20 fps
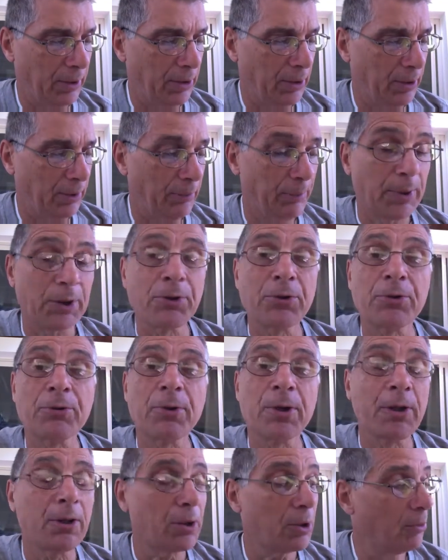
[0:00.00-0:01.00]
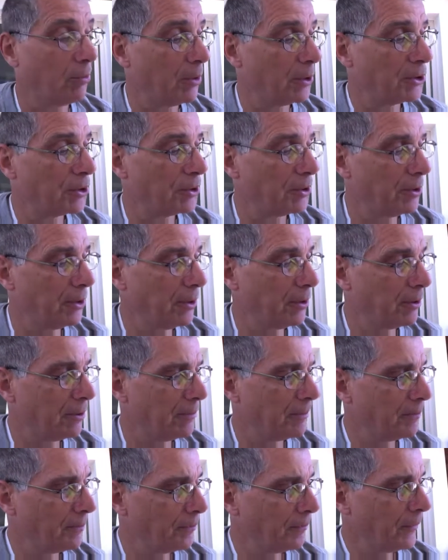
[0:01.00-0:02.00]
Administering the questionnaire.
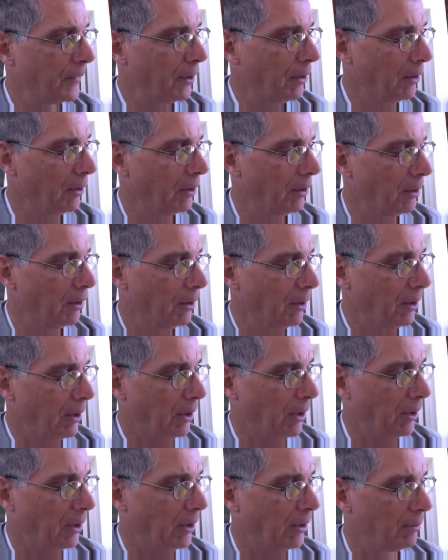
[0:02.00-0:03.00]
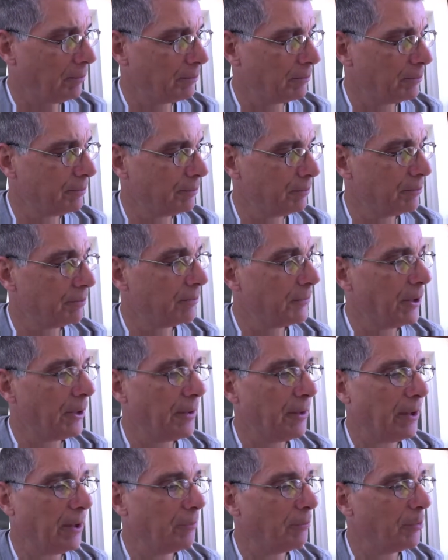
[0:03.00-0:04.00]
And
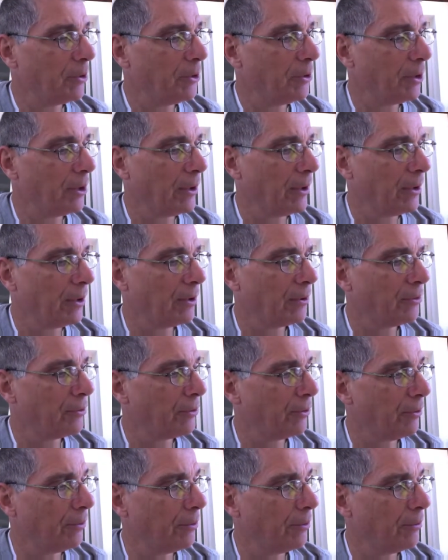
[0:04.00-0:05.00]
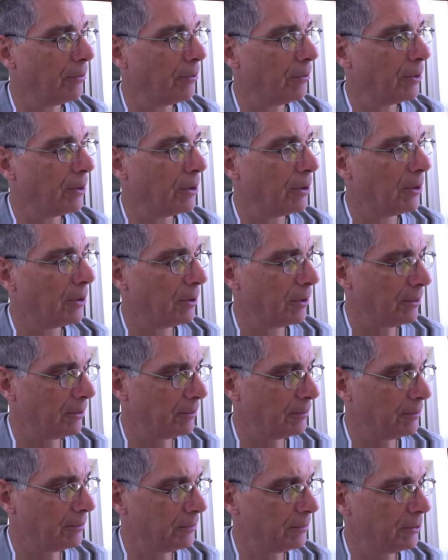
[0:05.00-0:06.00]
then when you get into,
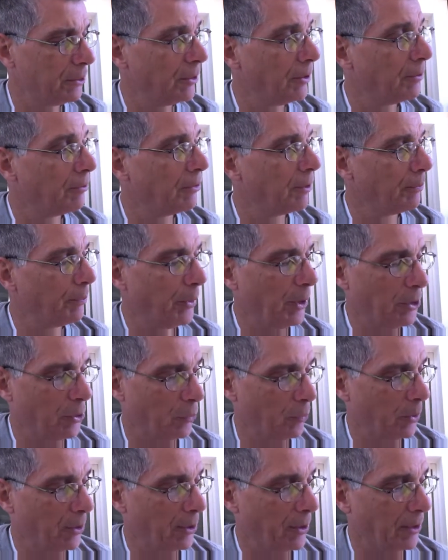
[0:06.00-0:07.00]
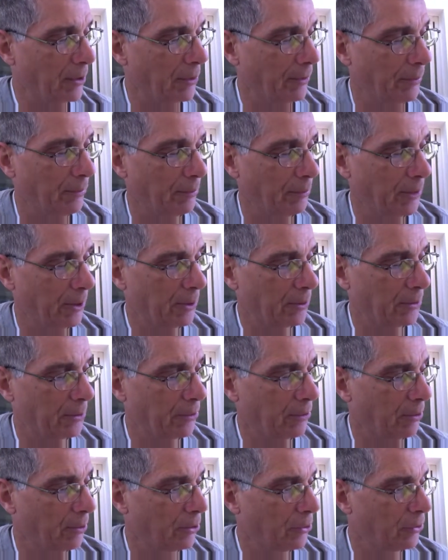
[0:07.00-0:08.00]
on page 193, it
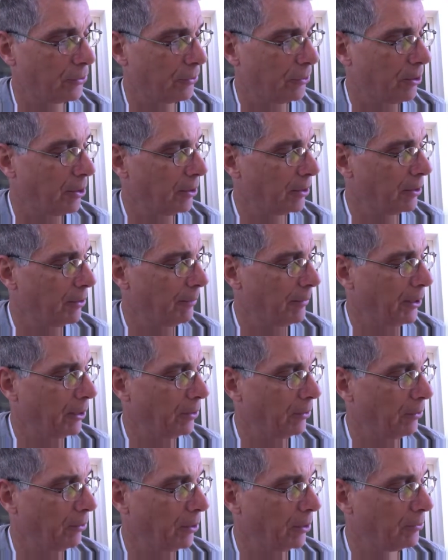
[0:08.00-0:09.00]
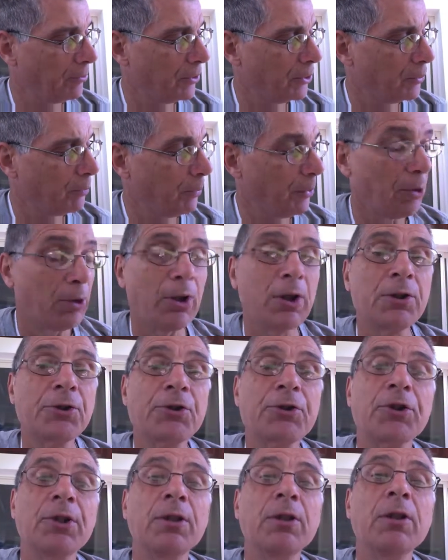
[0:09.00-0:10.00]
starts talking about
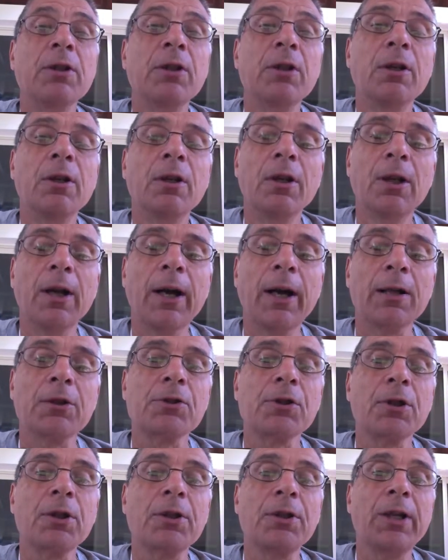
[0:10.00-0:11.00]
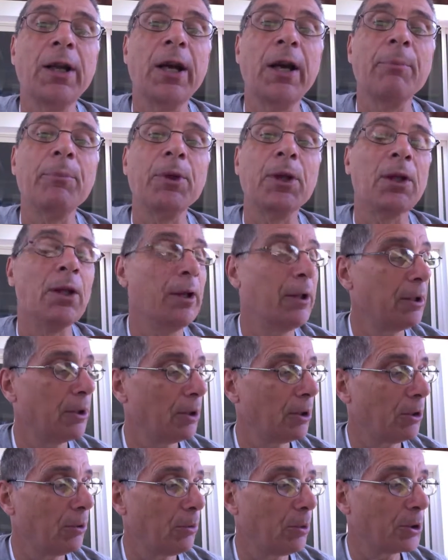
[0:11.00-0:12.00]
non-response and actually
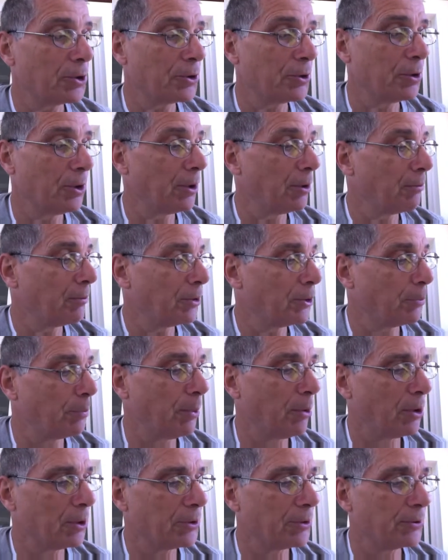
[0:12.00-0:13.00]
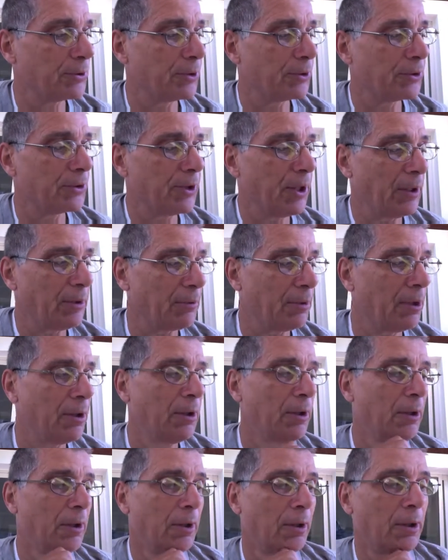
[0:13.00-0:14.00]
tabulating questionnaire responses, etc.
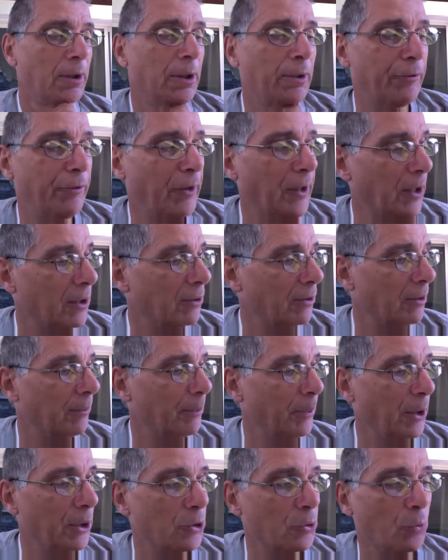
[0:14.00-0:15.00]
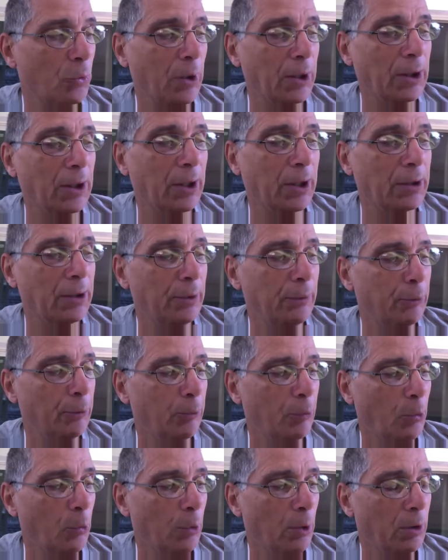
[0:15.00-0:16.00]
And then finally on page
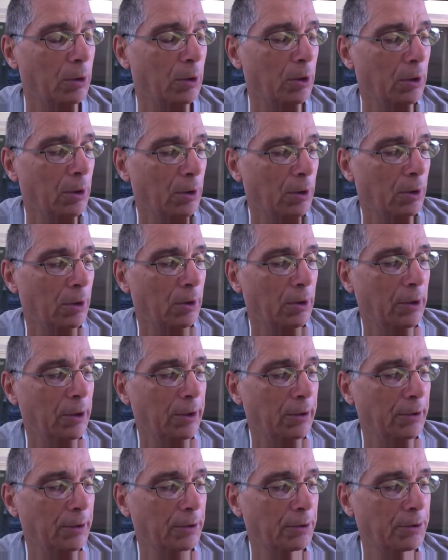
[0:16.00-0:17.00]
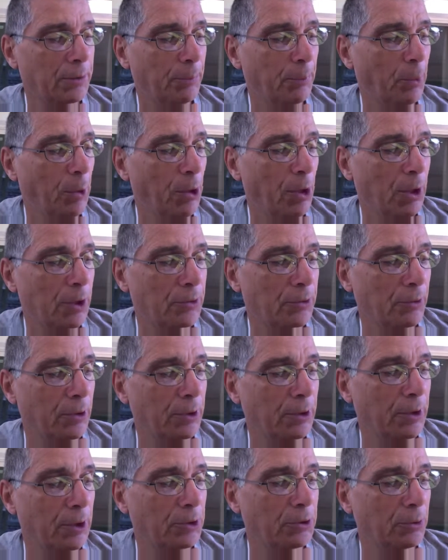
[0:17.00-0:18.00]
194, there's a box
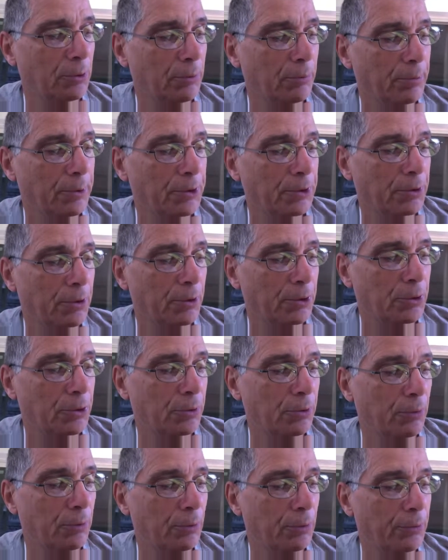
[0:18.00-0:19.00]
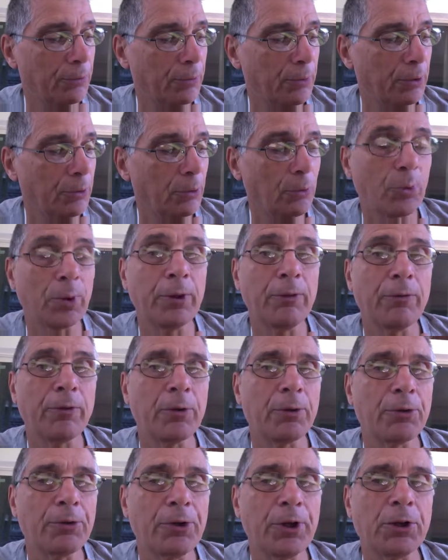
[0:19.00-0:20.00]
on digital research tools for the
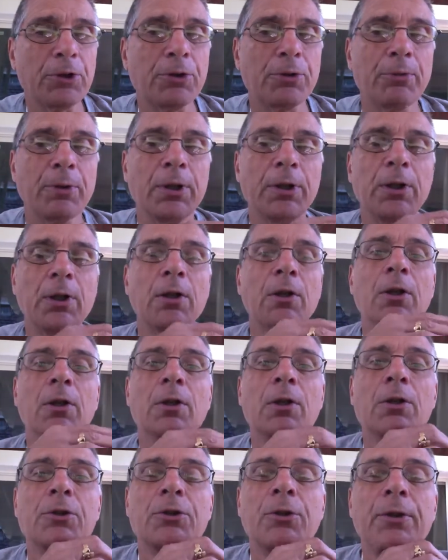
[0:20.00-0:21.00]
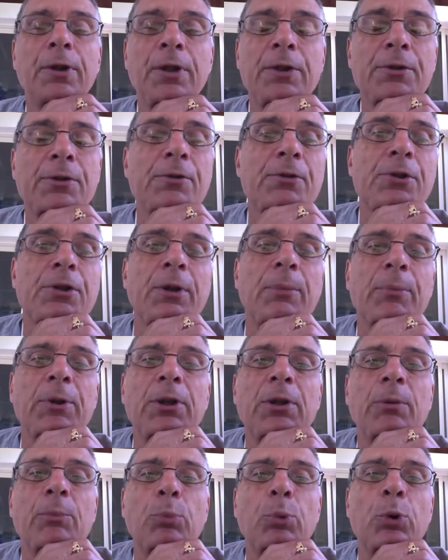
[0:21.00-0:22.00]
21st century. So these are some of
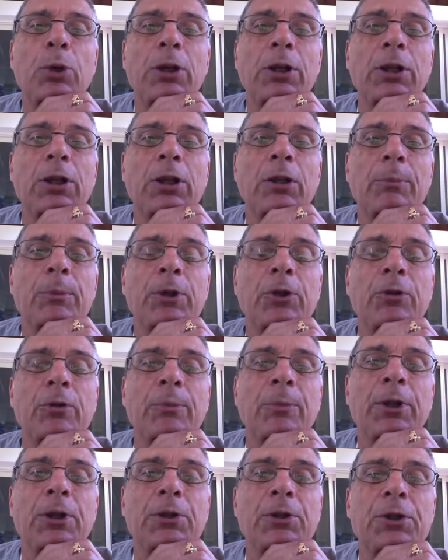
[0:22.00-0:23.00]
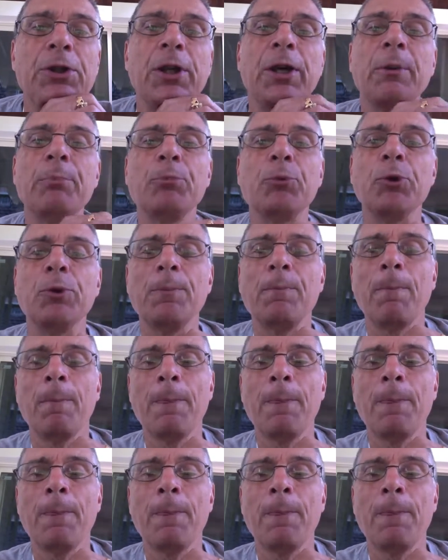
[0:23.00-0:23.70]
the important elements from that chapter.